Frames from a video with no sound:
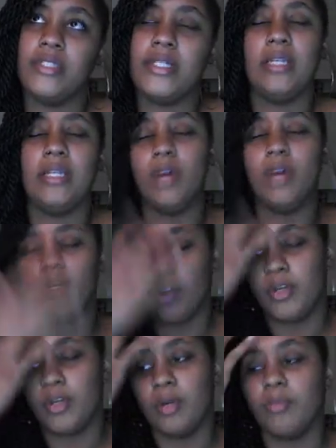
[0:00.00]
I keep on
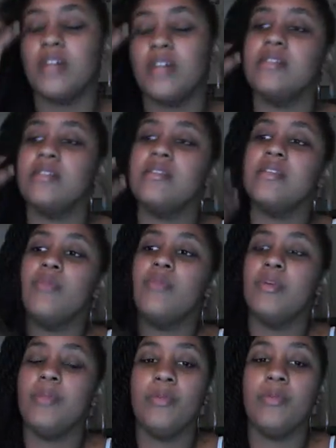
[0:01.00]
coming across this theme
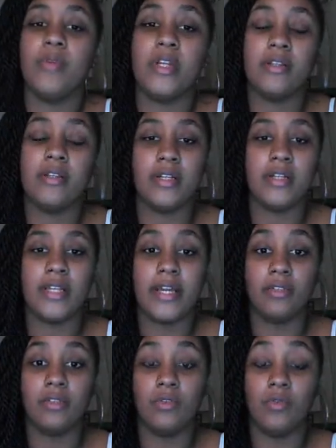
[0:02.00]
with people where they're
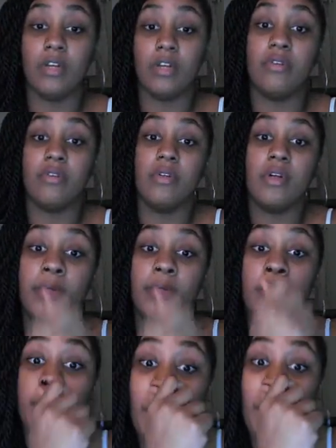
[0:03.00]
like, do what love, look on my
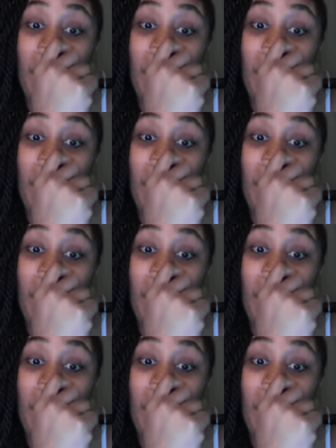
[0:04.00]
nose,